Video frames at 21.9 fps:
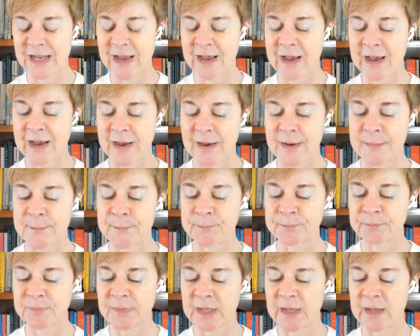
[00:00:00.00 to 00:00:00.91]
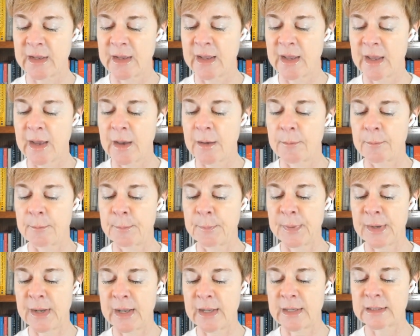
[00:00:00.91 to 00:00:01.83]

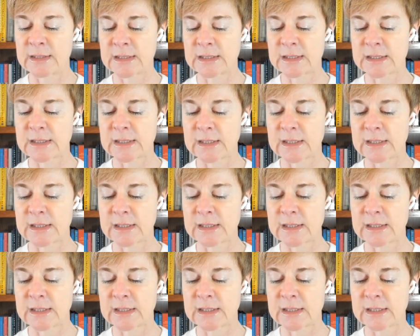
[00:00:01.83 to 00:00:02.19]
But